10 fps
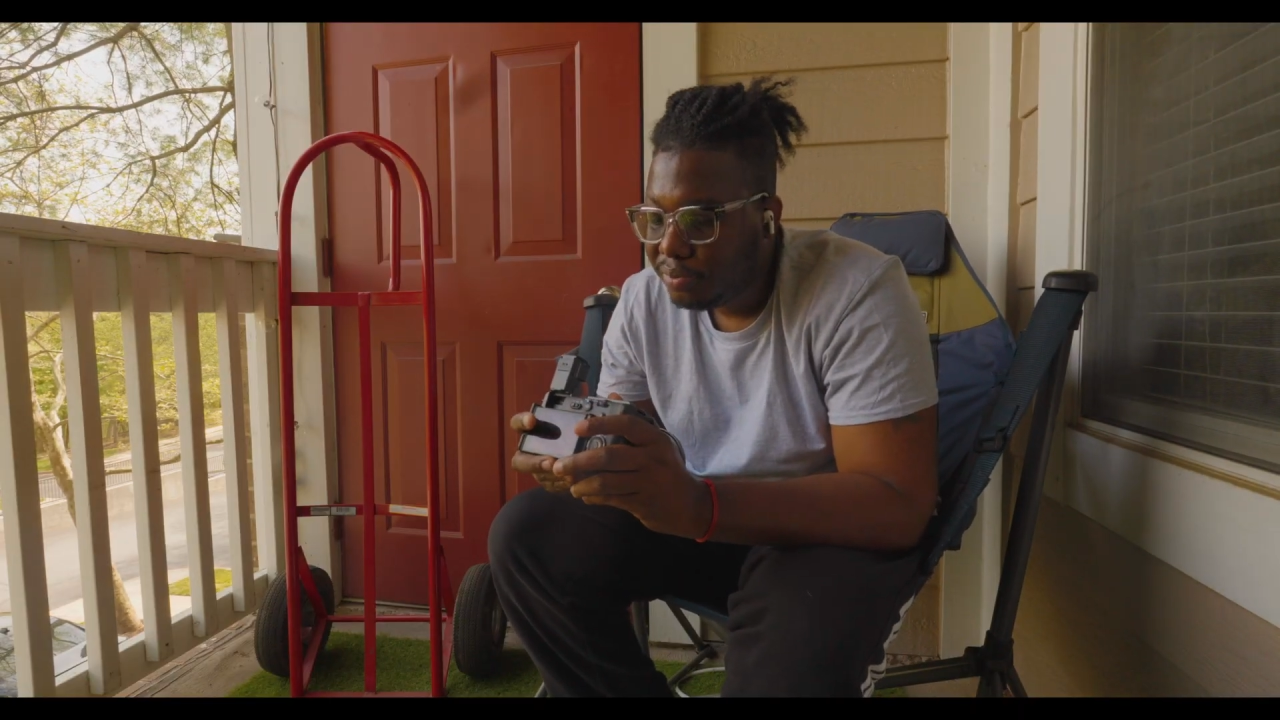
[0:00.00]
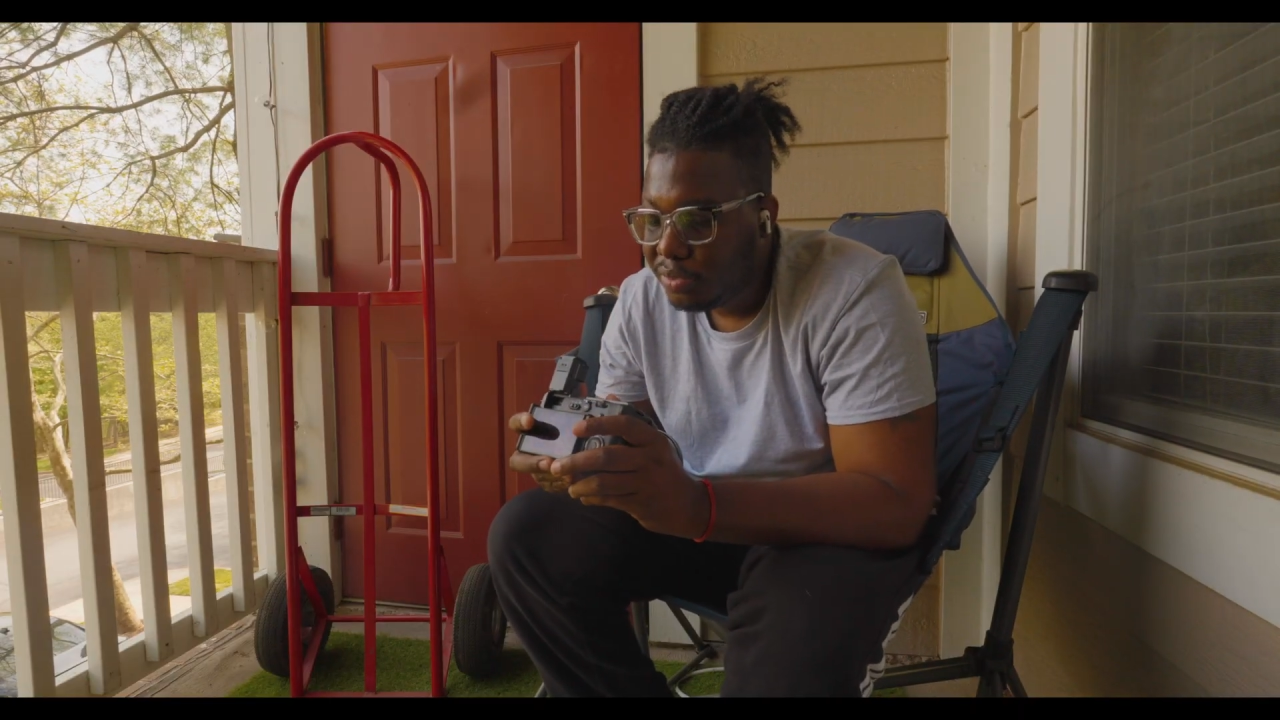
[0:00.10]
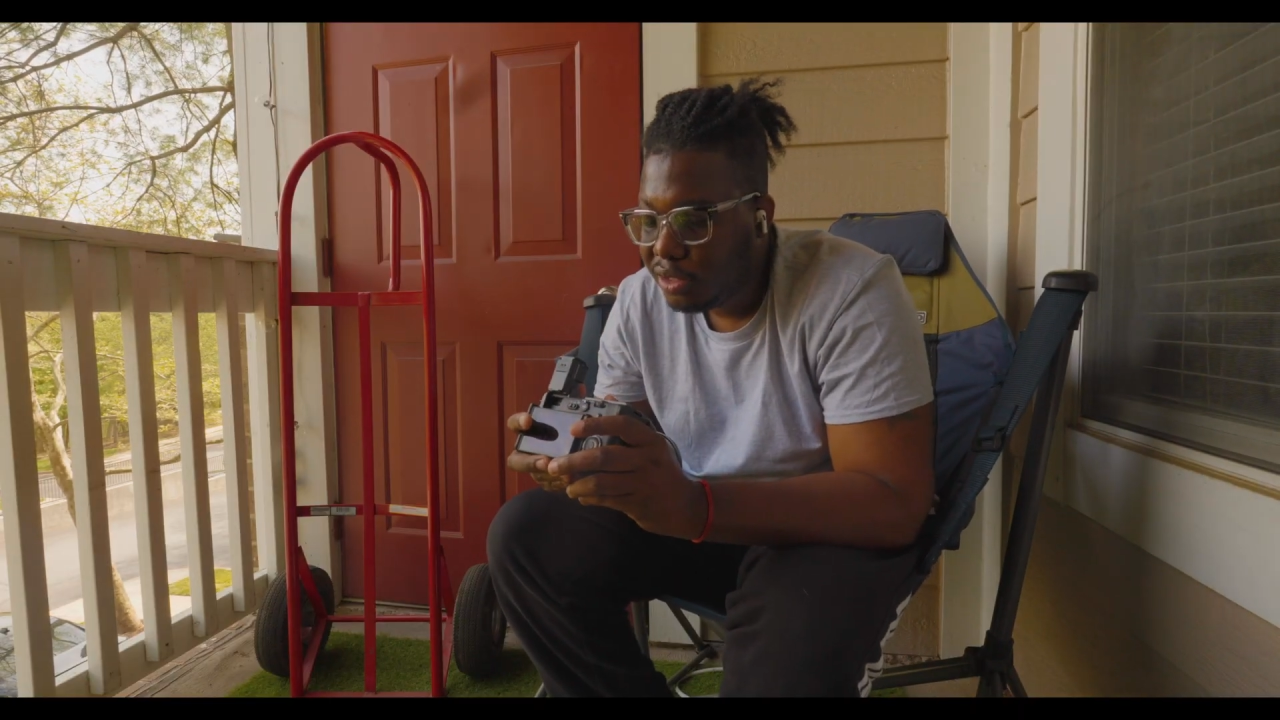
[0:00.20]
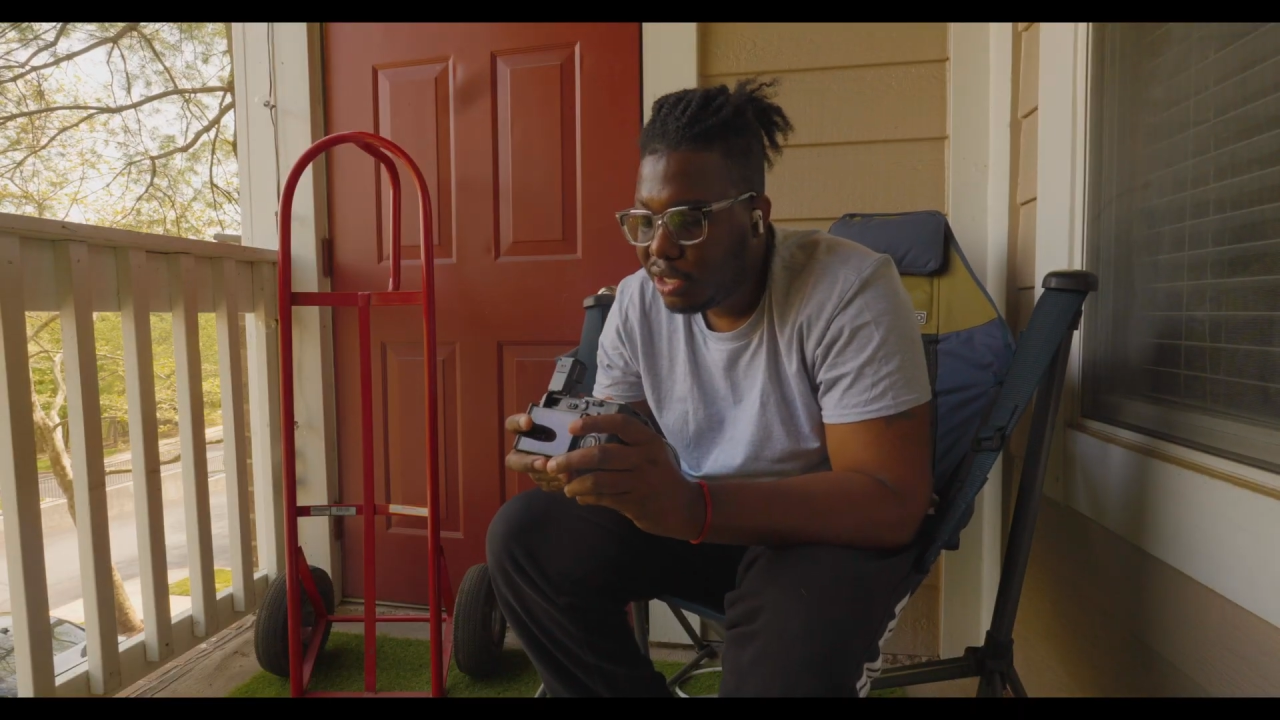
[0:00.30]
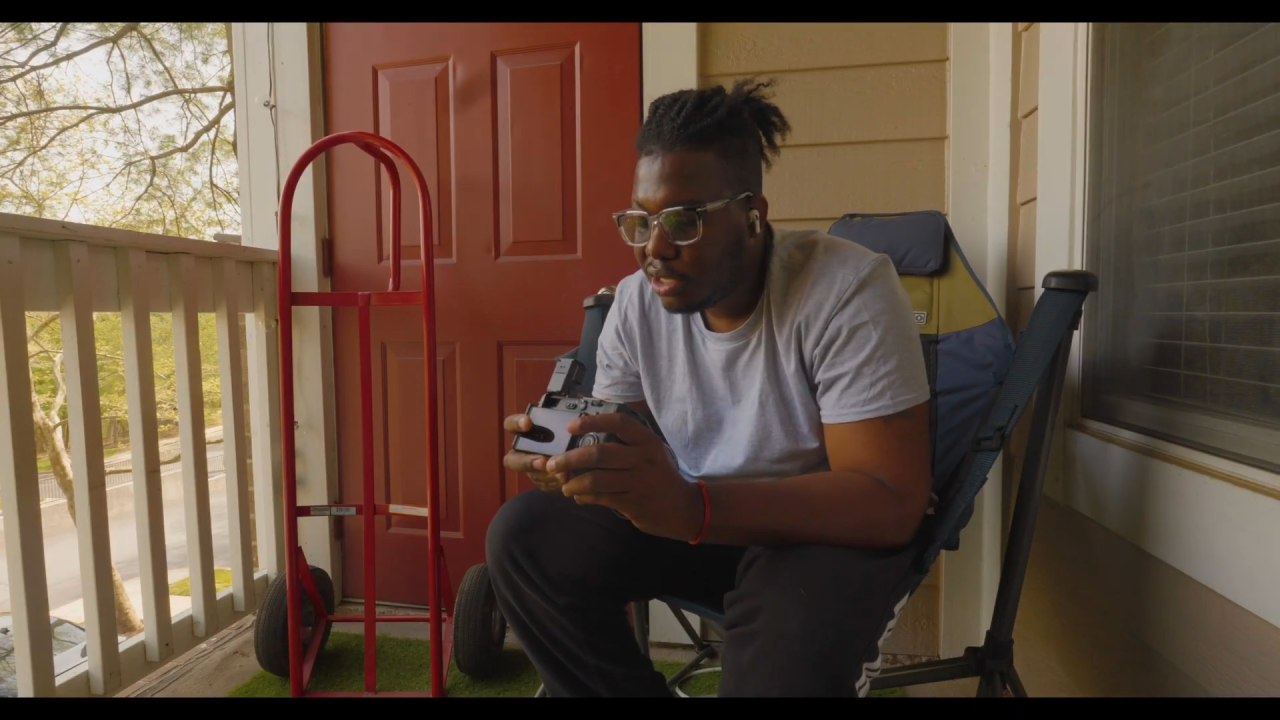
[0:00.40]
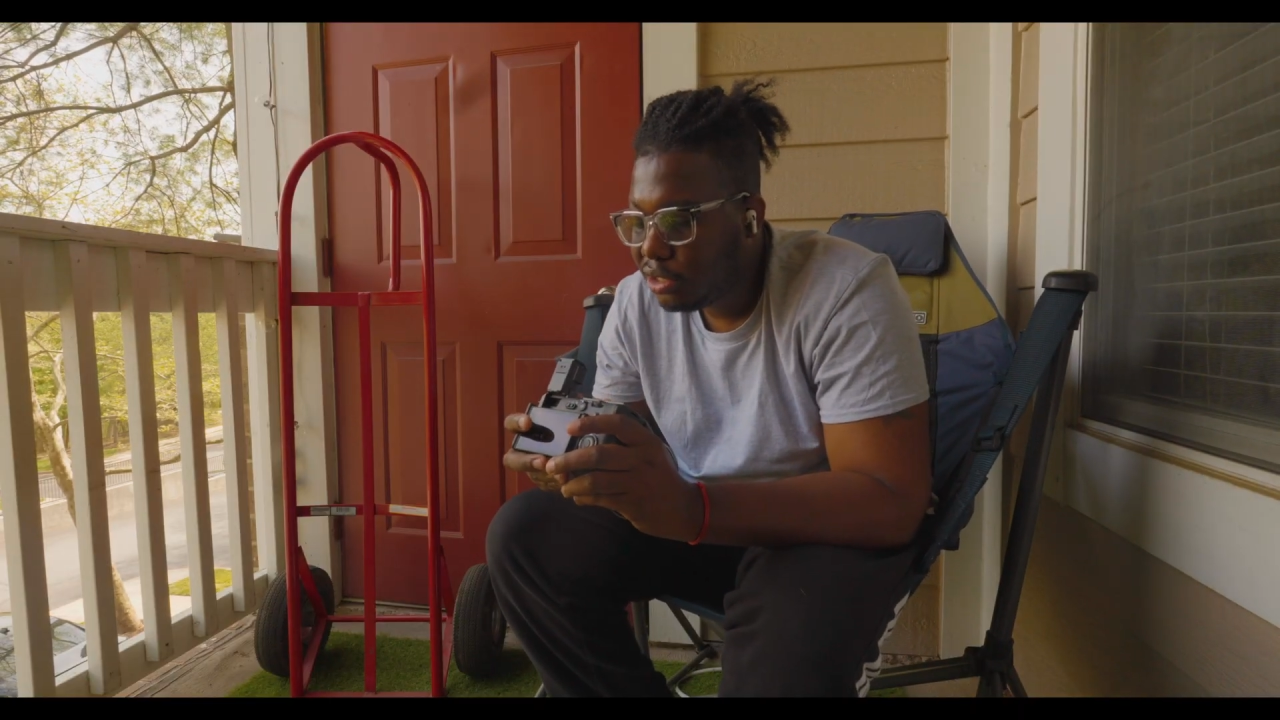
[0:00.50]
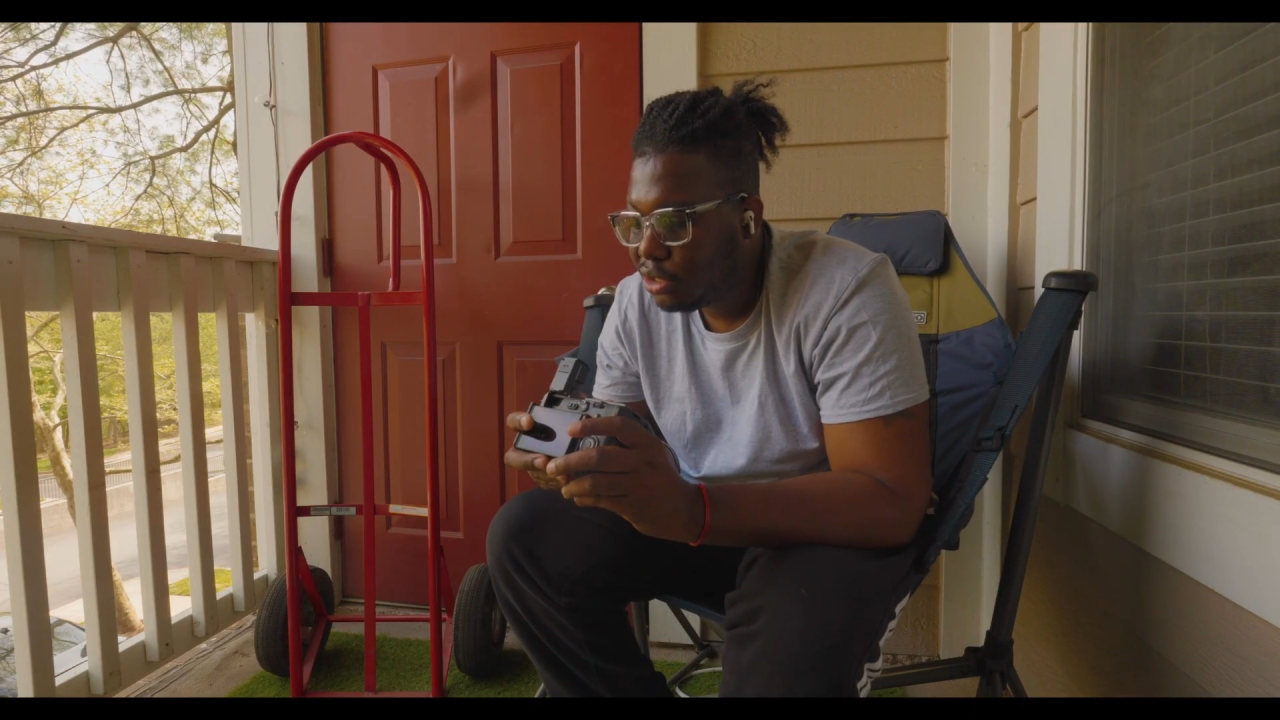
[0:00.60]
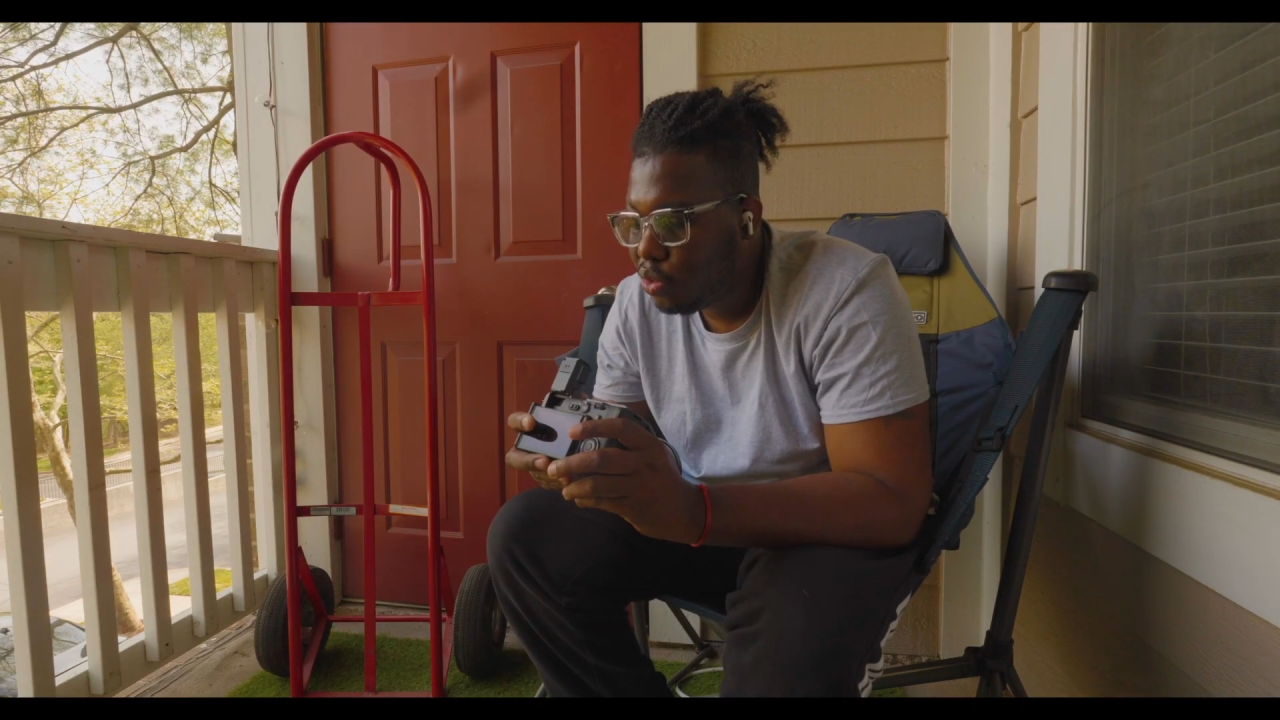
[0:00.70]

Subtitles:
It has